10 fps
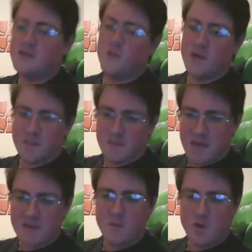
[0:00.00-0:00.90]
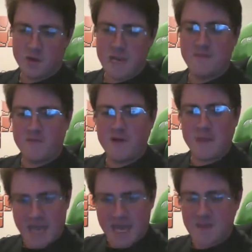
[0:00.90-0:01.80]
we demand more depth from a
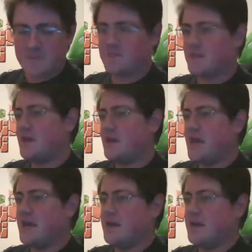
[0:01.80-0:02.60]
game. And in